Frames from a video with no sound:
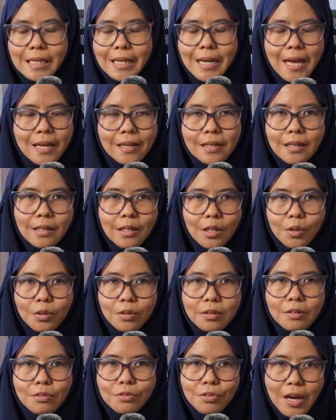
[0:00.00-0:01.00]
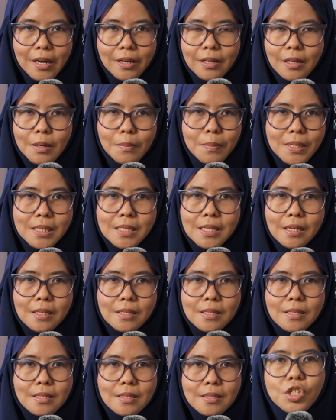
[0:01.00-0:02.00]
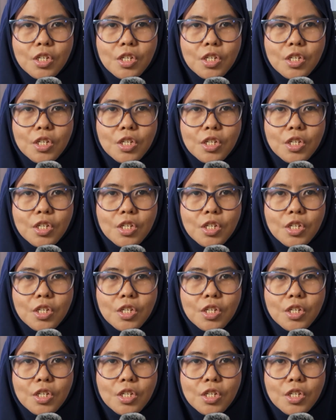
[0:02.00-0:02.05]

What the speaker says: let alone running a business.